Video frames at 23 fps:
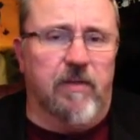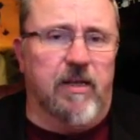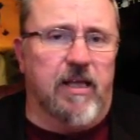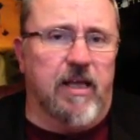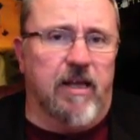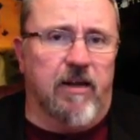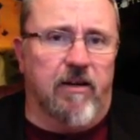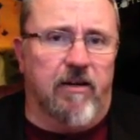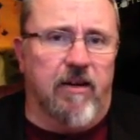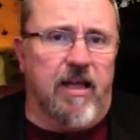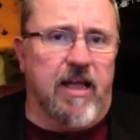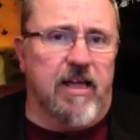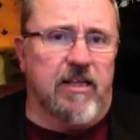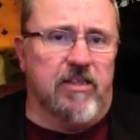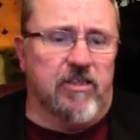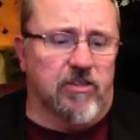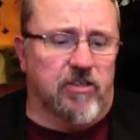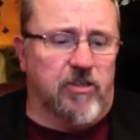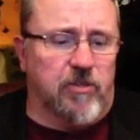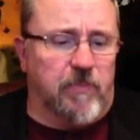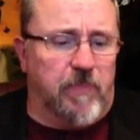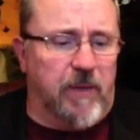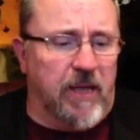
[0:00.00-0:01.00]

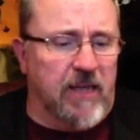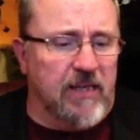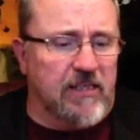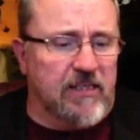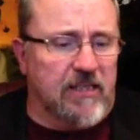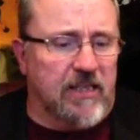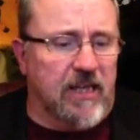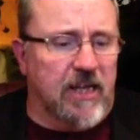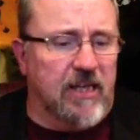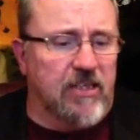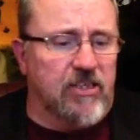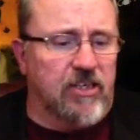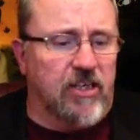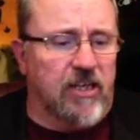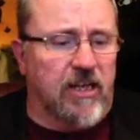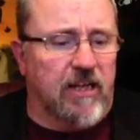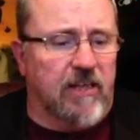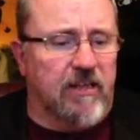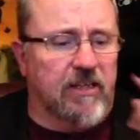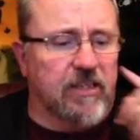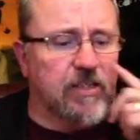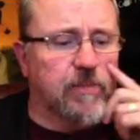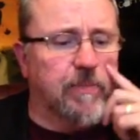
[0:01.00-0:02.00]
International Space Station.
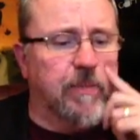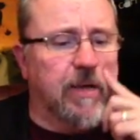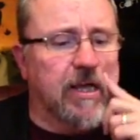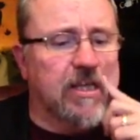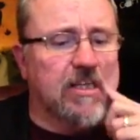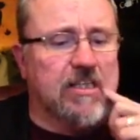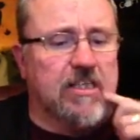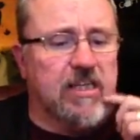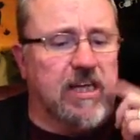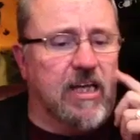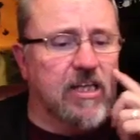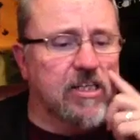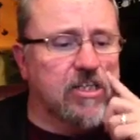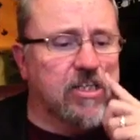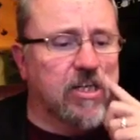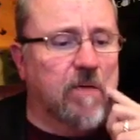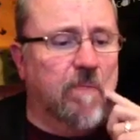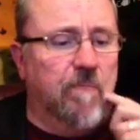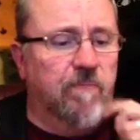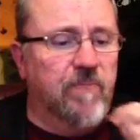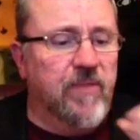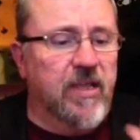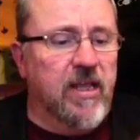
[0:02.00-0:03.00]
Now, this space
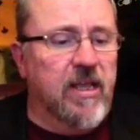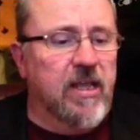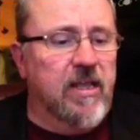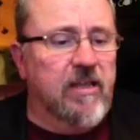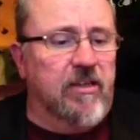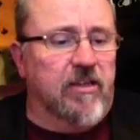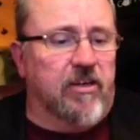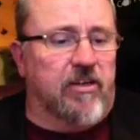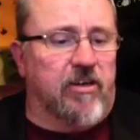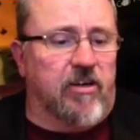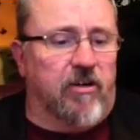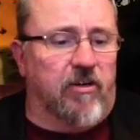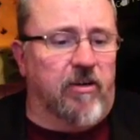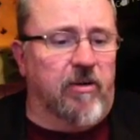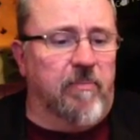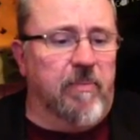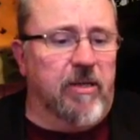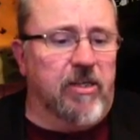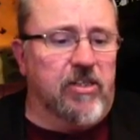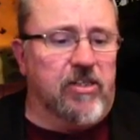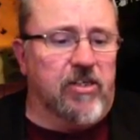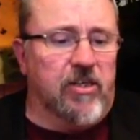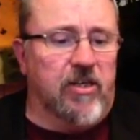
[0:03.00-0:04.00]
station, the current
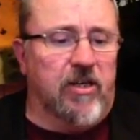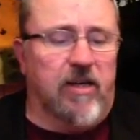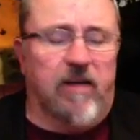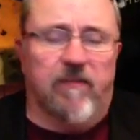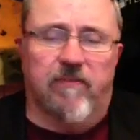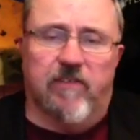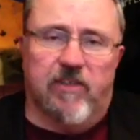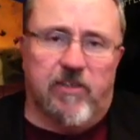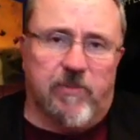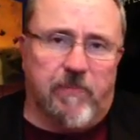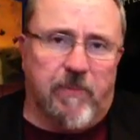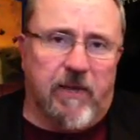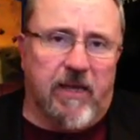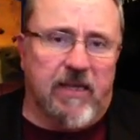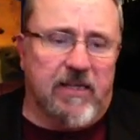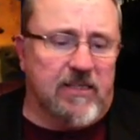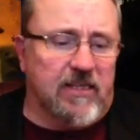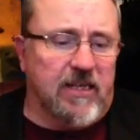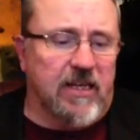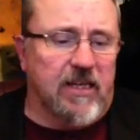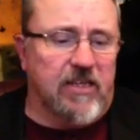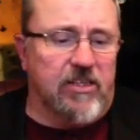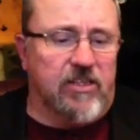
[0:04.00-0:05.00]
mission of the
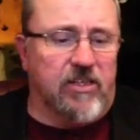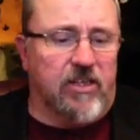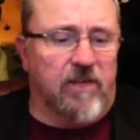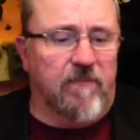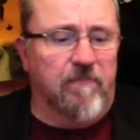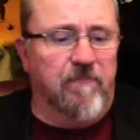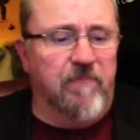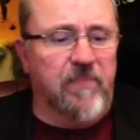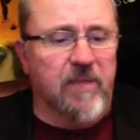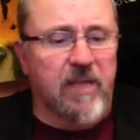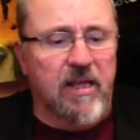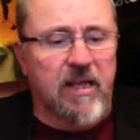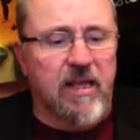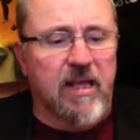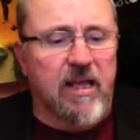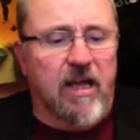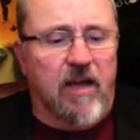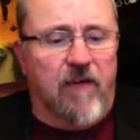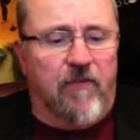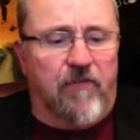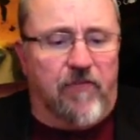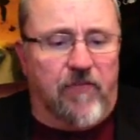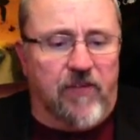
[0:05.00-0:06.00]
space station,
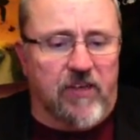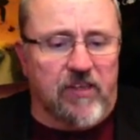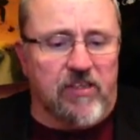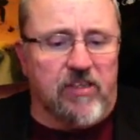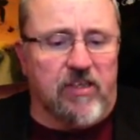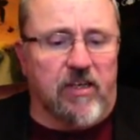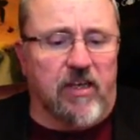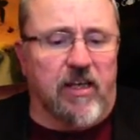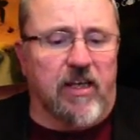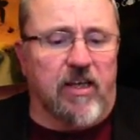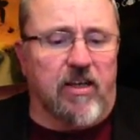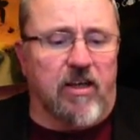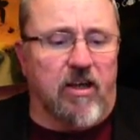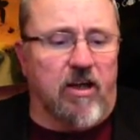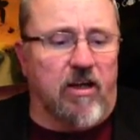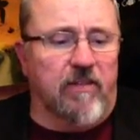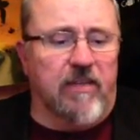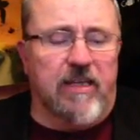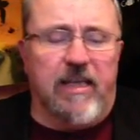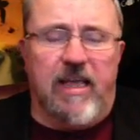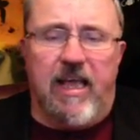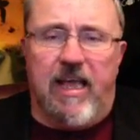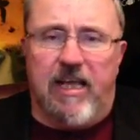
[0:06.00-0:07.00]
officially
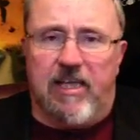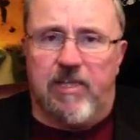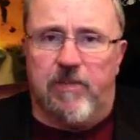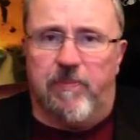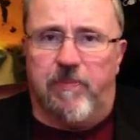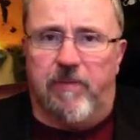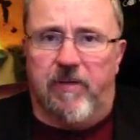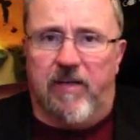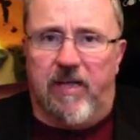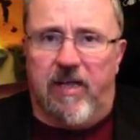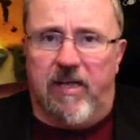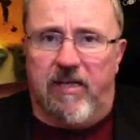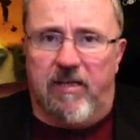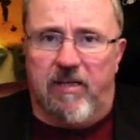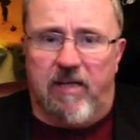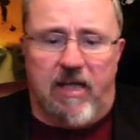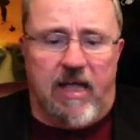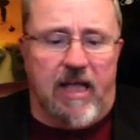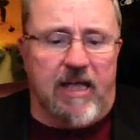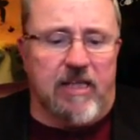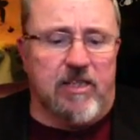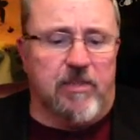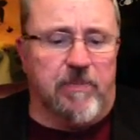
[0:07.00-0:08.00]
called the
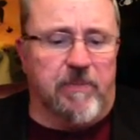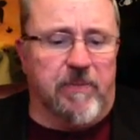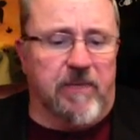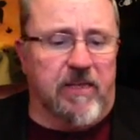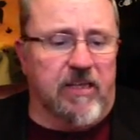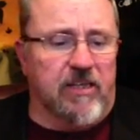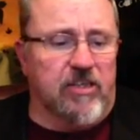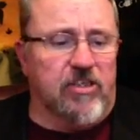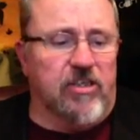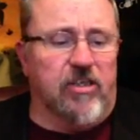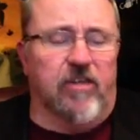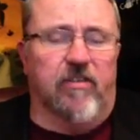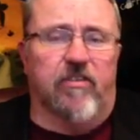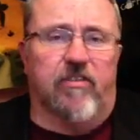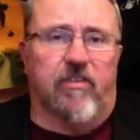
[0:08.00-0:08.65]
Expedition